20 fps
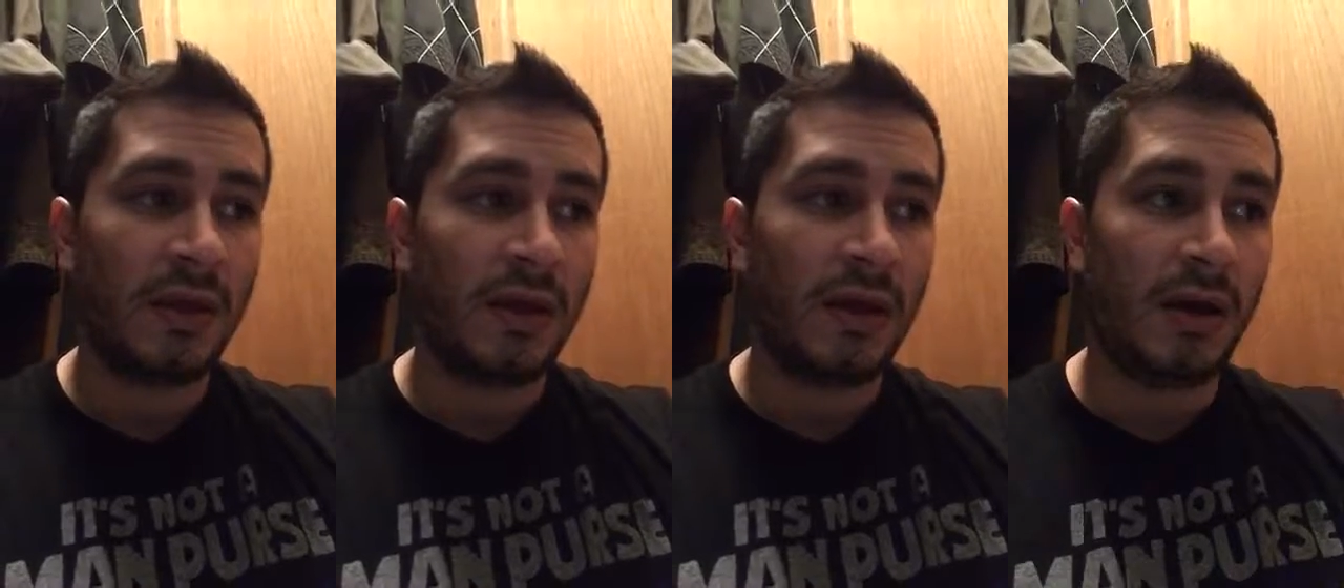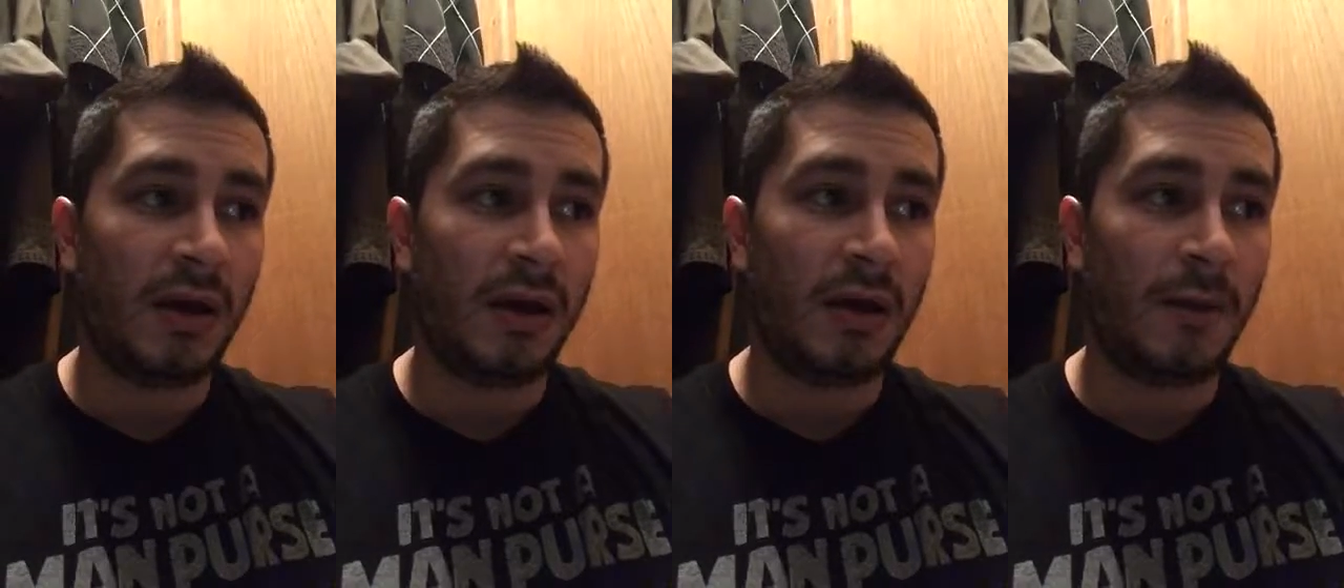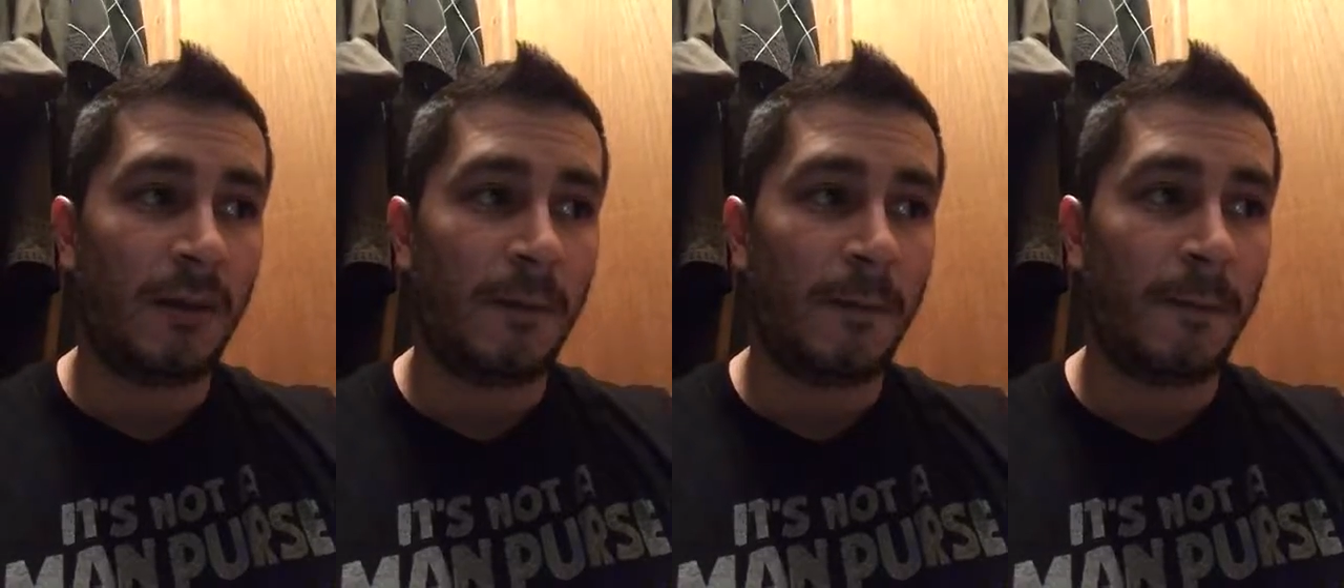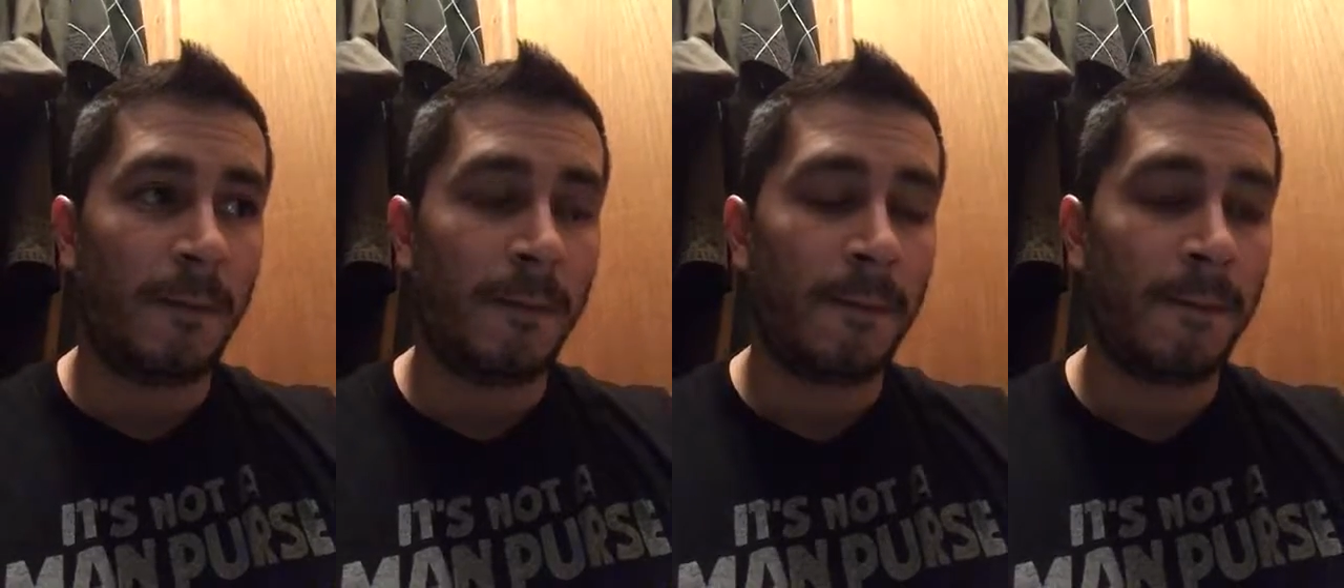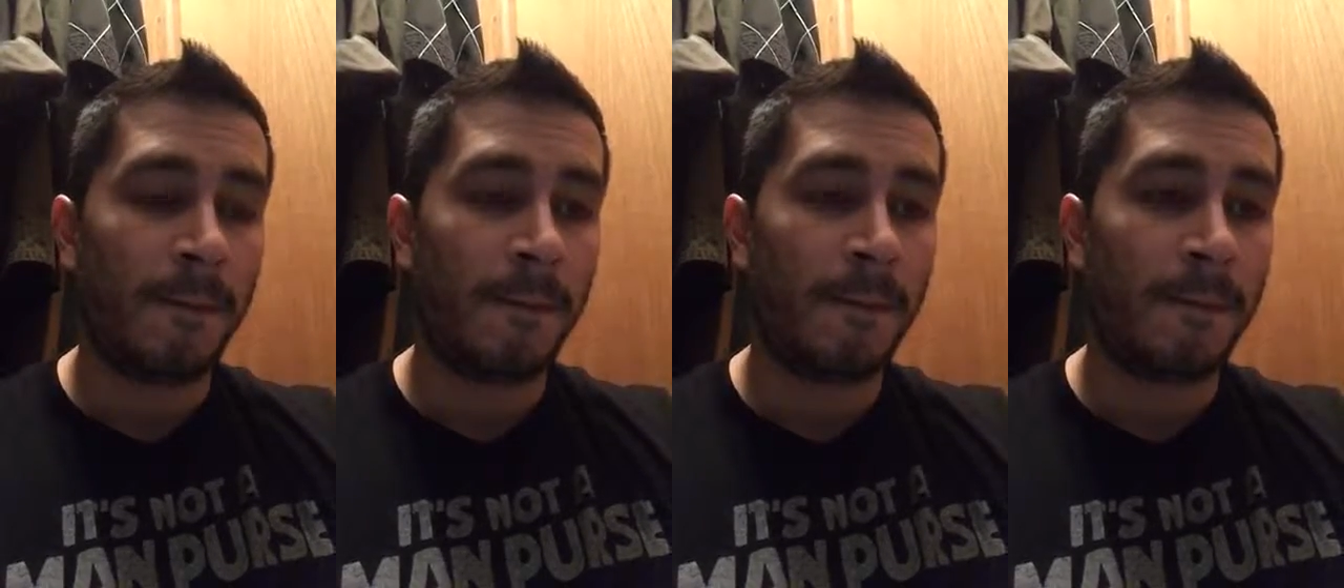
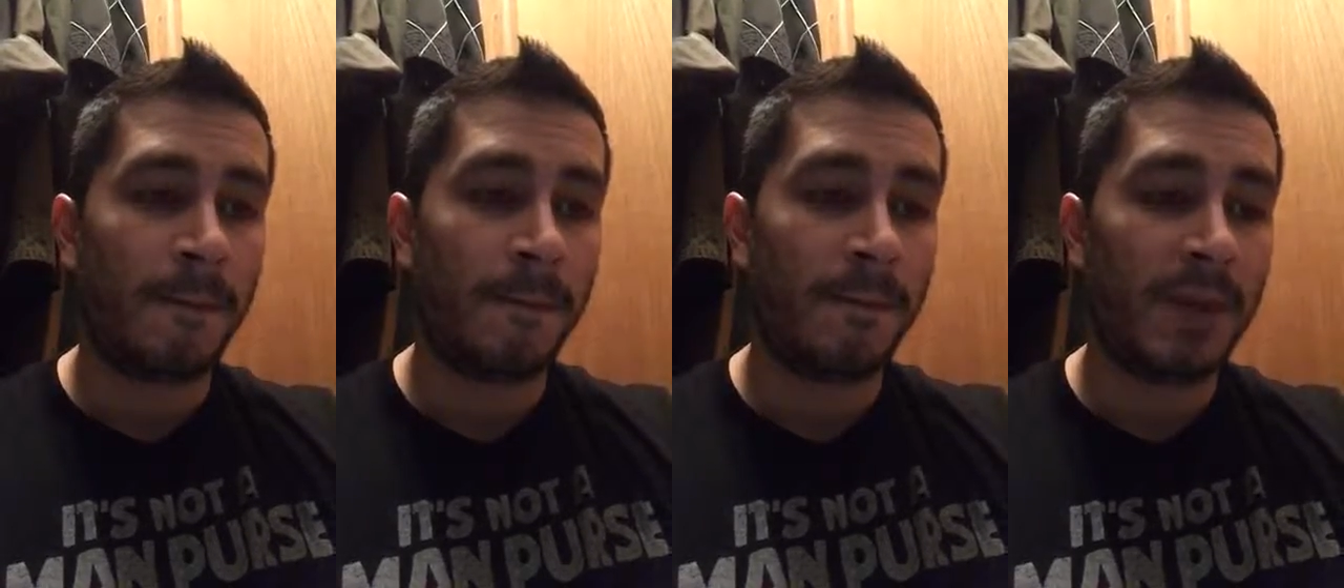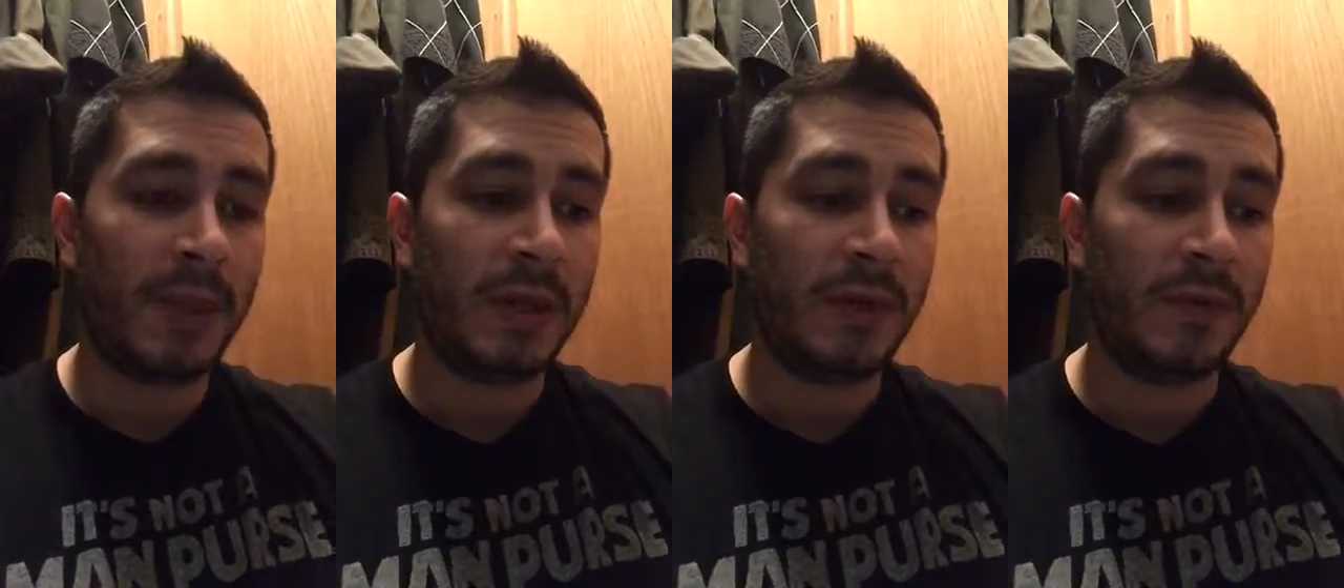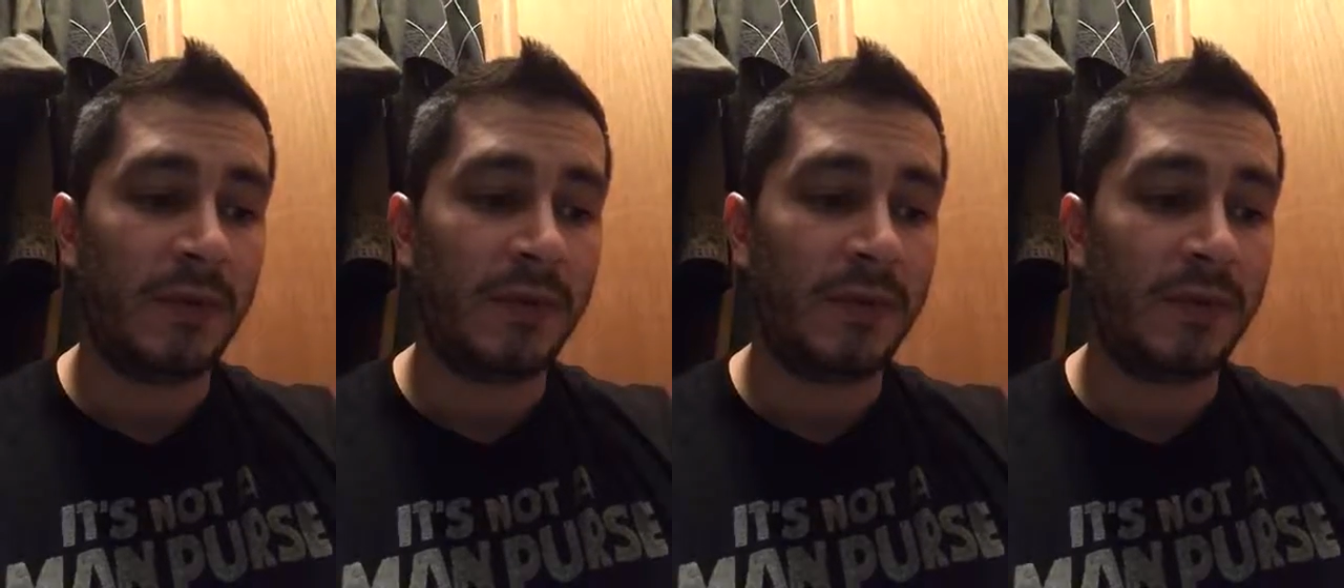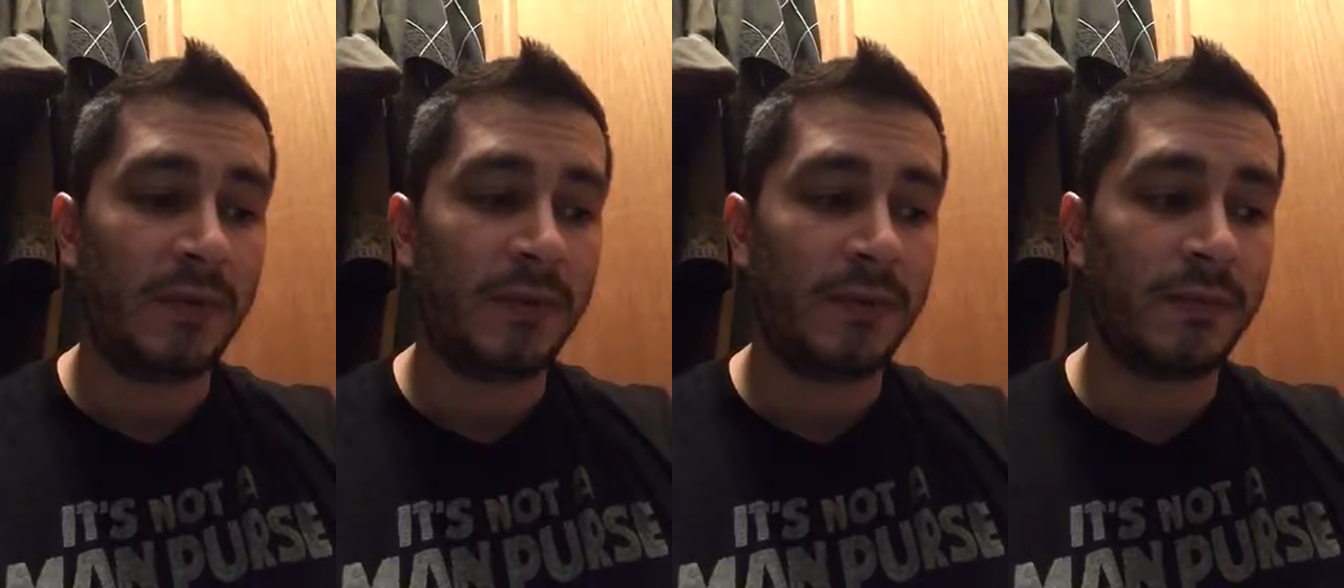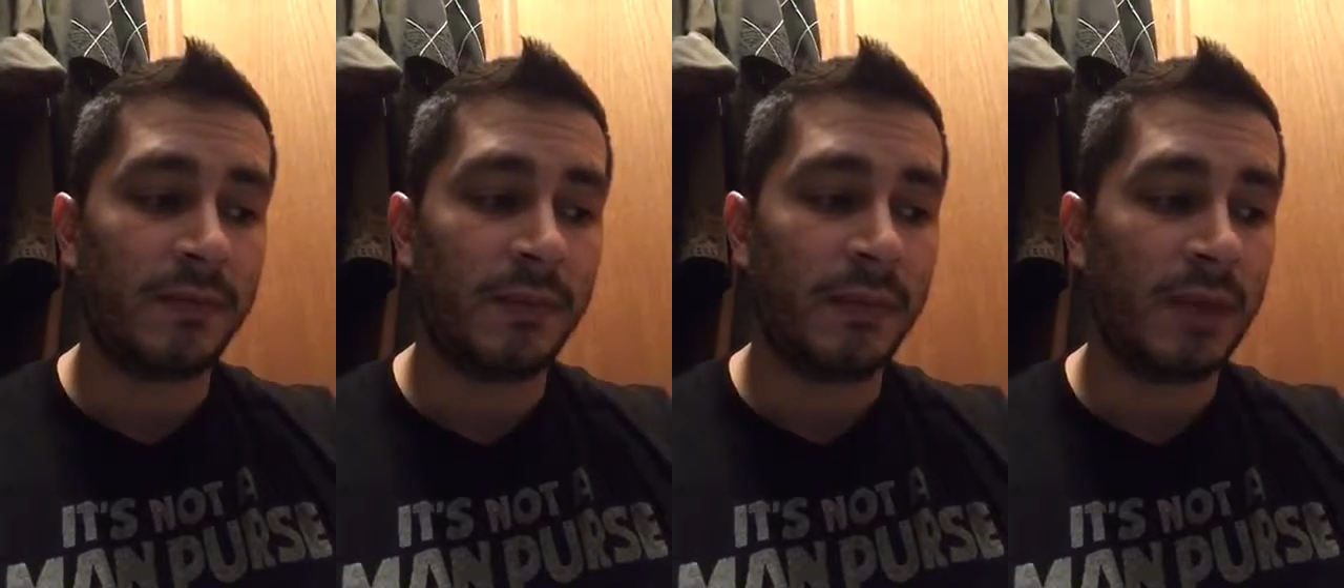You know,
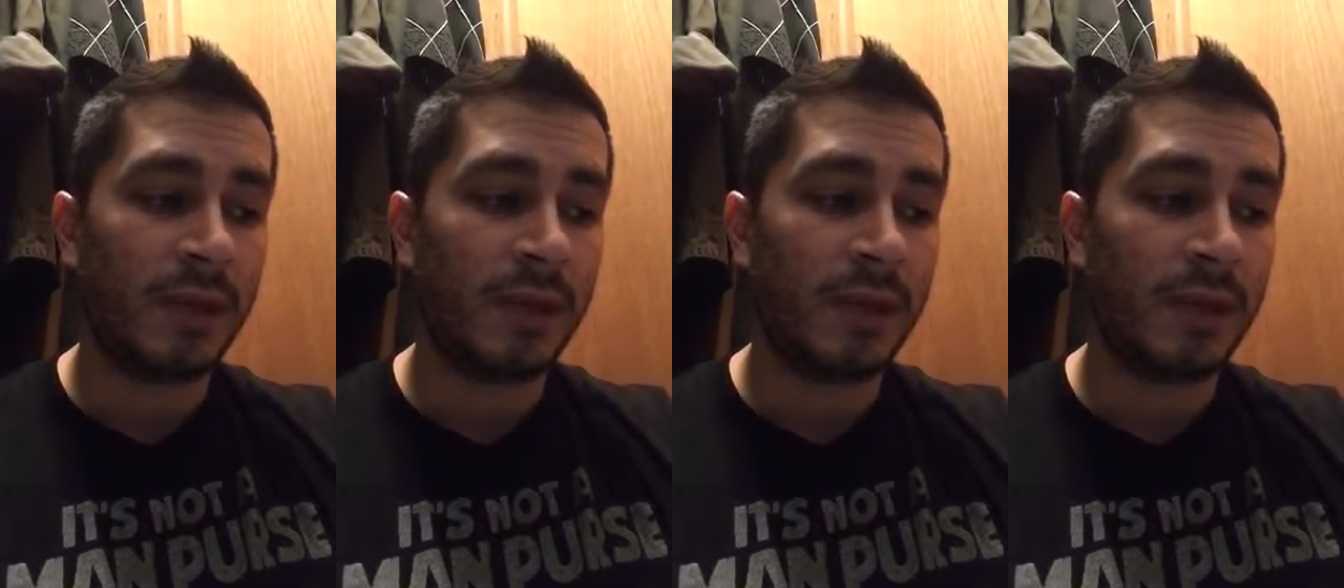and